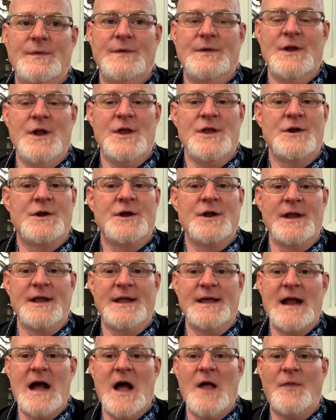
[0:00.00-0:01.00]
you know, you're going to
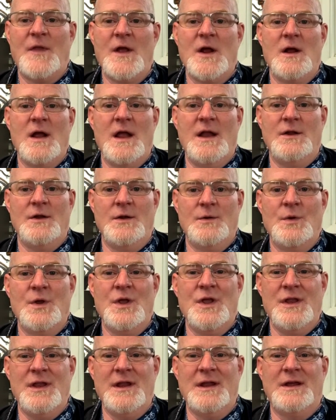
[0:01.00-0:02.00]
get out there and you're
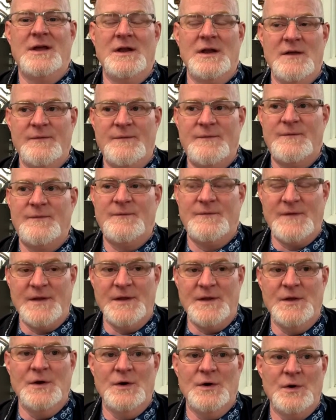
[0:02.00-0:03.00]
really going to
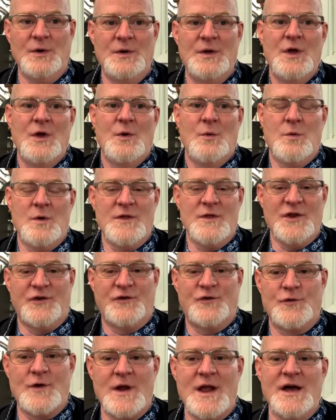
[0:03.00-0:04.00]
feel where the
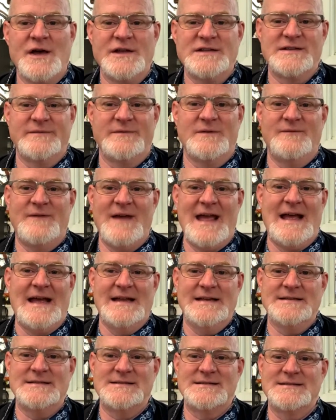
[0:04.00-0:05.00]
trails have
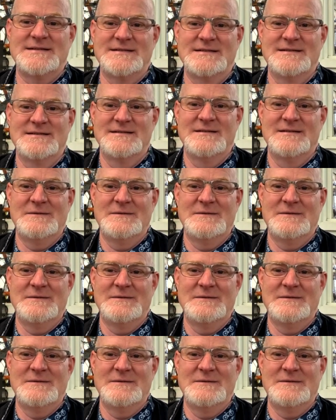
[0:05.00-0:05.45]
advanced